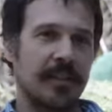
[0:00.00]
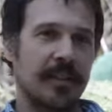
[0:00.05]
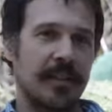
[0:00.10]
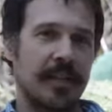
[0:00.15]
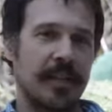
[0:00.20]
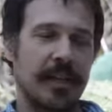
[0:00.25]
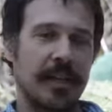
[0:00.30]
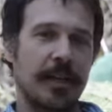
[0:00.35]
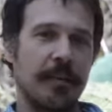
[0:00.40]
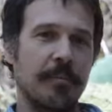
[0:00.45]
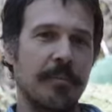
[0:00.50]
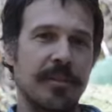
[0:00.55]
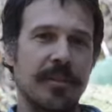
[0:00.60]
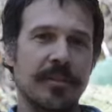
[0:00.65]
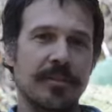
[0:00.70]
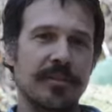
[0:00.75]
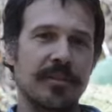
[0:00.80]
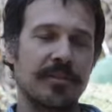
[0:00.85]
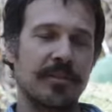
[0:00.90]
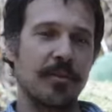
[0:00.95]
But
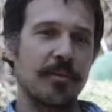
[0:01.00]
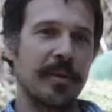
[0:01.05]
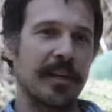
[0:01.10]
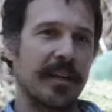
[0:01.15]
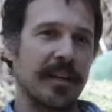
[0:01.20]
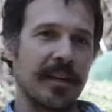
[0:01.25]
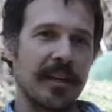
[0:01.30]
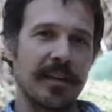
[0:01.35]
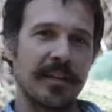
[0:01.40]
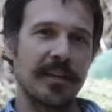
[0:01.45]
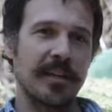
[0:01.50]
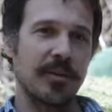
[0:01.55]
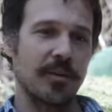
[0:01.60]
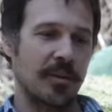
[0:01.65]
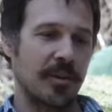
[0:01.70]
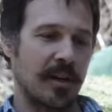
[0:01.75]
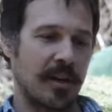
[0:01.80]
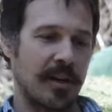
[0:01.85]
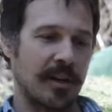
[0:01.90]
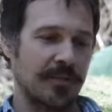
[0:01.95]
there's so many unknown
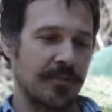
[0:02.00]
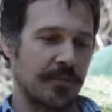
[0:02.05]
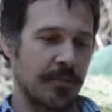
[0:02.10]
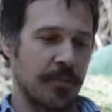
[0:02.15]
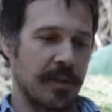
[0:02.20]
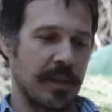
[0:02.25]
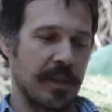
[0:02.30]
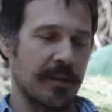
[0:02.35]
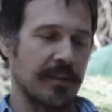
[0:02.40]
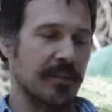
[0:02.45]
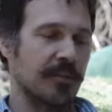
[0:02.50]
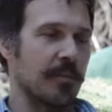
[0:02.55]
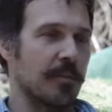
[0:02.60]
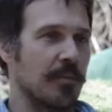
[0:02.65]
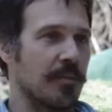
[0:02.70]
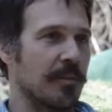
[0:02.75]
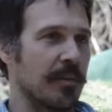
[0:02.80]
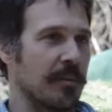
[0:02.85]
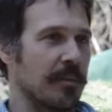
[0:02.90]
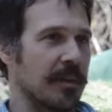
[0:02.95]
costs for me in this
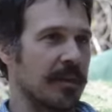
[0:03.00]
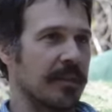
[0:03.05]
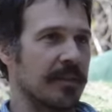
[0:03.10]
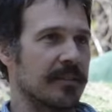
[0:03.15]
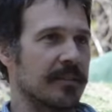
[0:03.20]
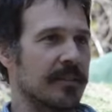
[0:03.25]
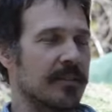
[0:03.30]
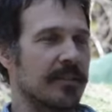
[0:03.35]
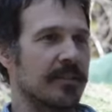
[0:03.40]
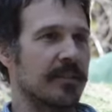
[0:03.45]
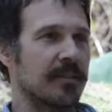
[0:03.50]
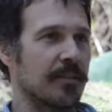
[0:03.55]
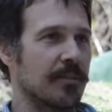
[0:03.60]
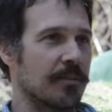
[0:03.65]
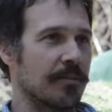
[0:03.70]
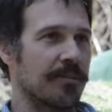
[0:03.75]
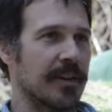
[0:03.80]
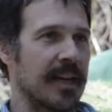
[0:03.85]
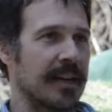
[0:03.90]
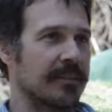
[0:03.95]
brewery because it's so
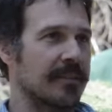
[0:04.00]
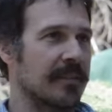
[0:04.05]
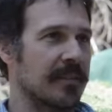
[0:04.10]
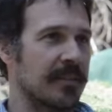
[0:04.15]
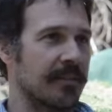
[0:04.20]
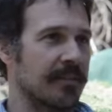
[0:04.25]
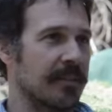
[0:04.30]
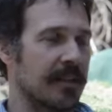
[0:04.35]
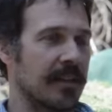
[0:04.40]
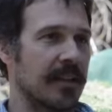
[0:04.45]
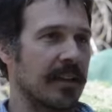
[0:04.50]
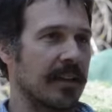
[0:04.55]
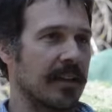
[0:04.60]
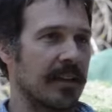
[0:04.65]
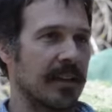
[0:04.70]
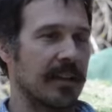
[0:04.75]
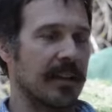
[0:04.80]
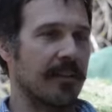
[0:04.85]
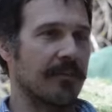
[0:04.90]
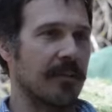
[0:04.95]
vastly different than
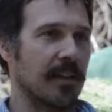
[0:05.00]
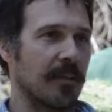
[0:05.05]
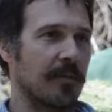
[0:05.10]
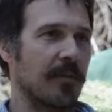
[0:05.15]
anything I've done